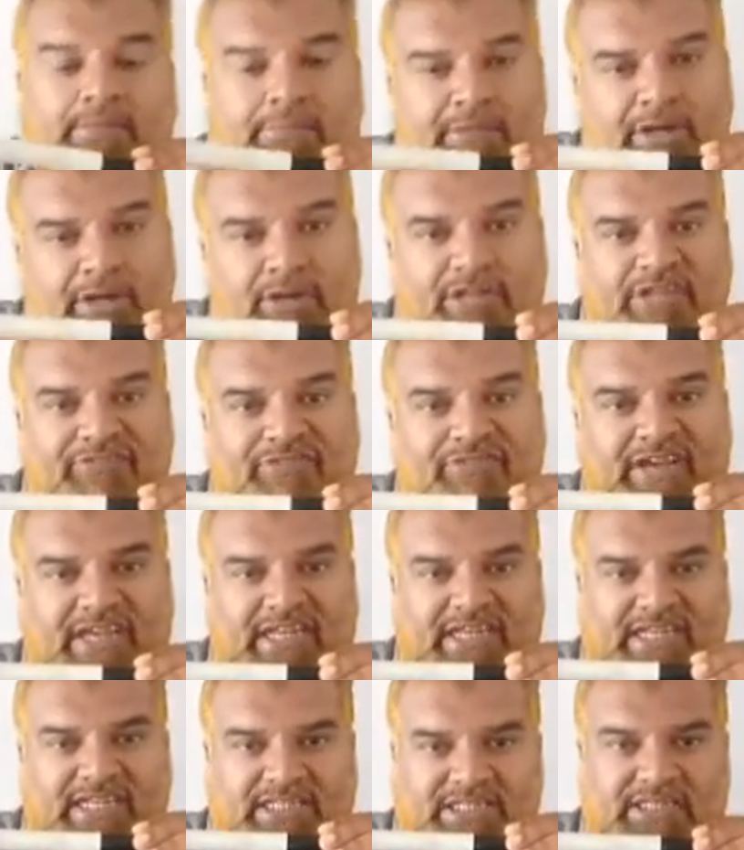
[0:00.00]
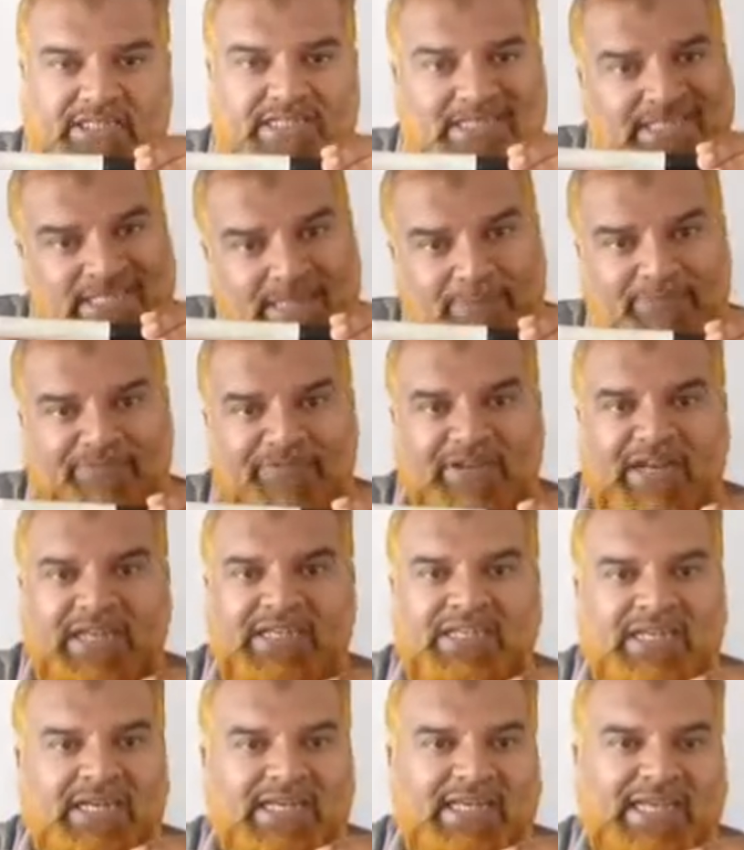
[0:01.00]
Below the pharynx,
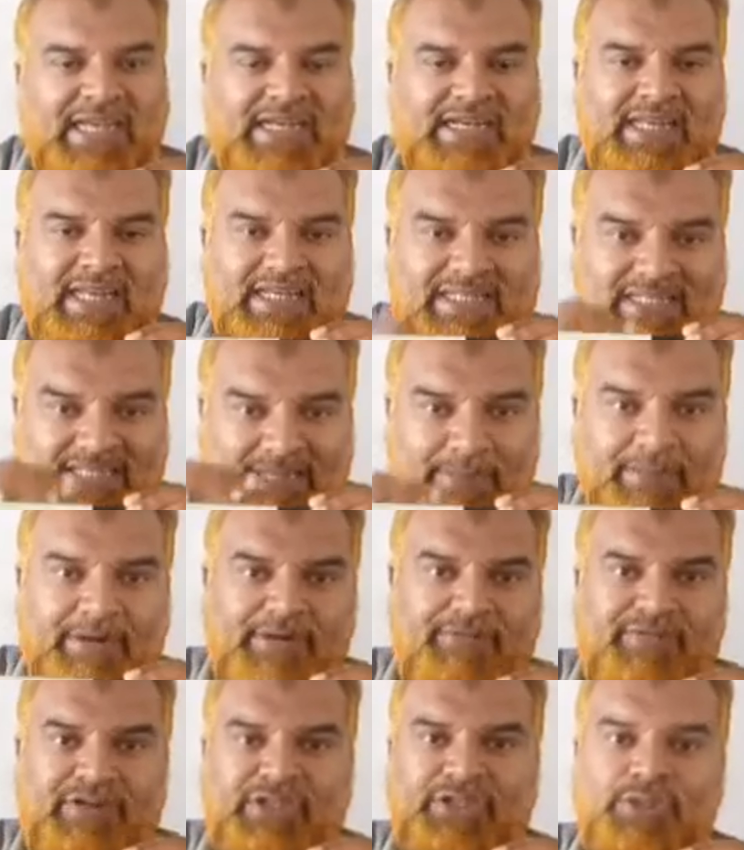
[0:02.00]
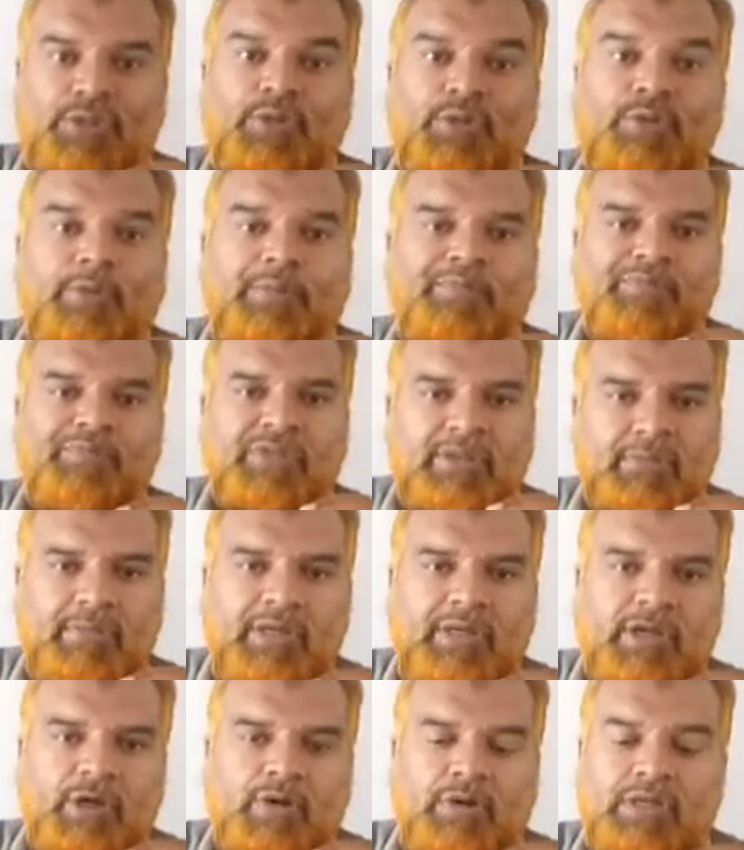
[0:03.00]
subpharyngeal ganglia. Sub refers to
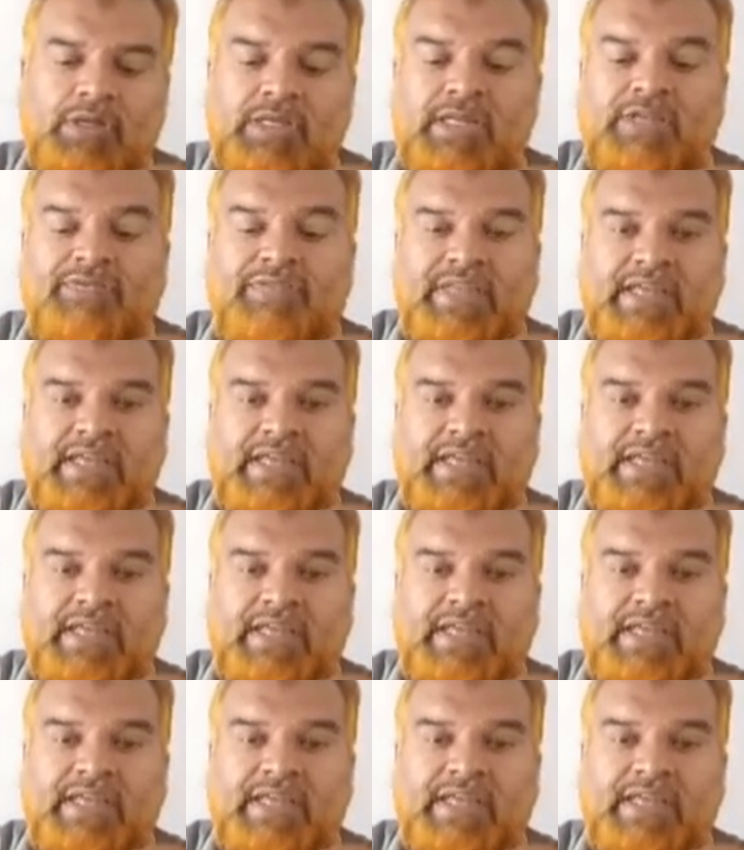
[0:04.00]
below.